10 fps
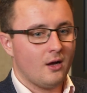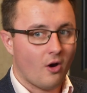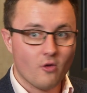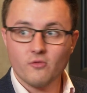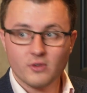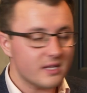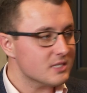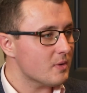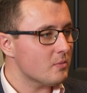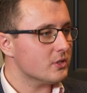Hopefully
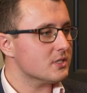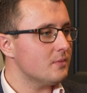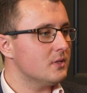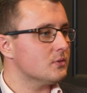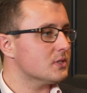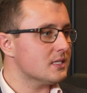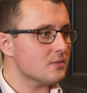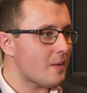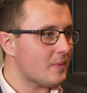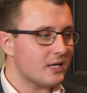there's a bit more excitement. We've seen
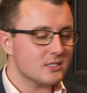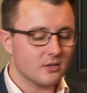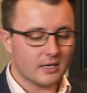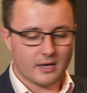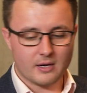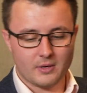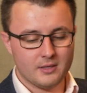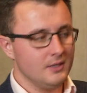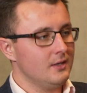some M and A, so yeah, anyway.